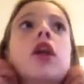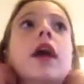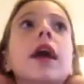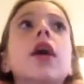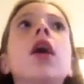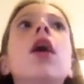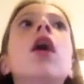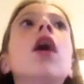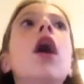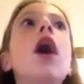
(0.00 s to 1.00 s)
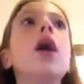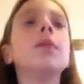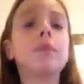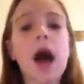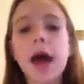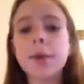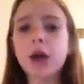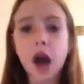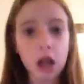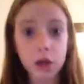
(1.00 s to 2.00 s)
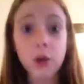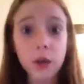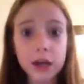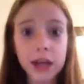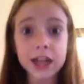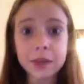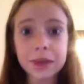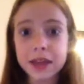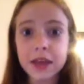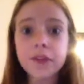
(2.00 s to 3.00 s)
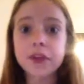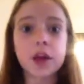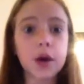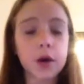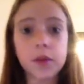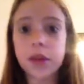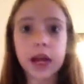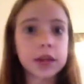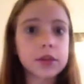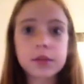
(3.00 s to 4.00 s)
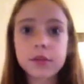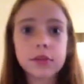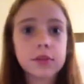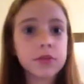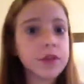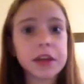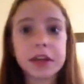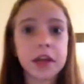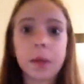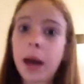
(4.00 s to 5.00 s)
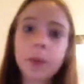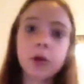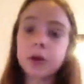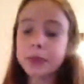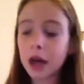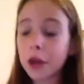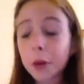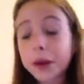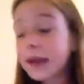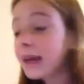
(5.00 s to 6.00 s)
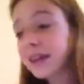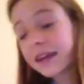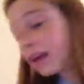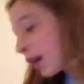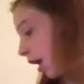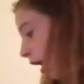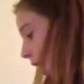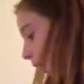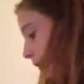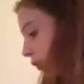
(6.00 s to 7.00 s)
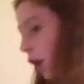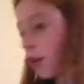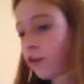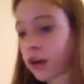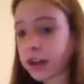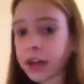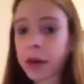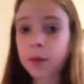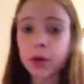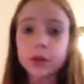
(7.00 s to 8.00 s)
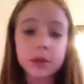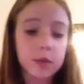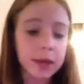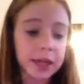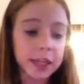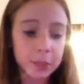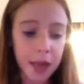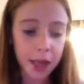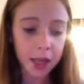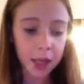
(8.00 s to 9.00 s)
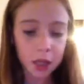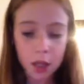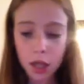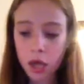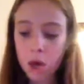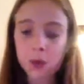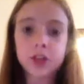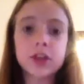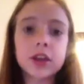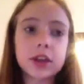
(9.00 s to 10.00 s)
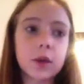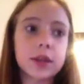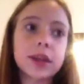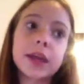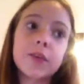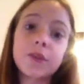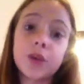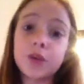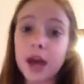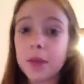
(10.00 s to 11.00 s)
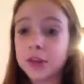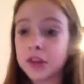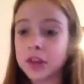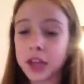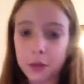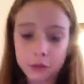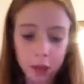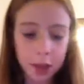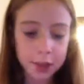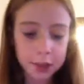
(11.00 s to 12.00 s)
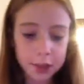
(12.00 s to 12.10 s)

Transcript: Like, I'm color organizing myself, so that's for the DIY. I'm going to be color organizing. So the first thing I'm going to be doing is pink, which is going to stand for red, which is language art.